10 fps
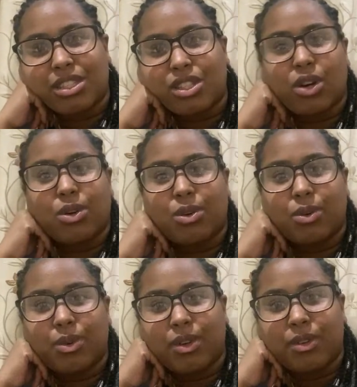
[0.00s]

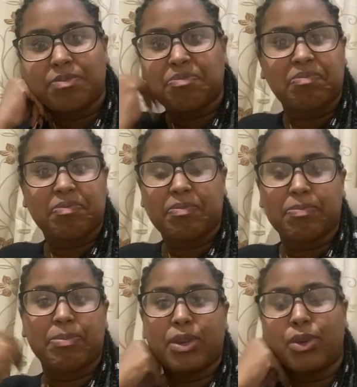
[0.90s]
so
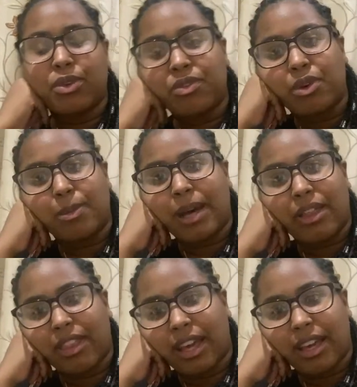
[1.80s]
beautiful
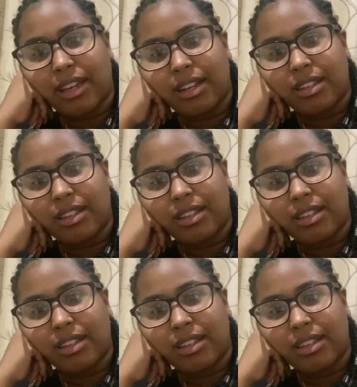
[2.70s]
about that.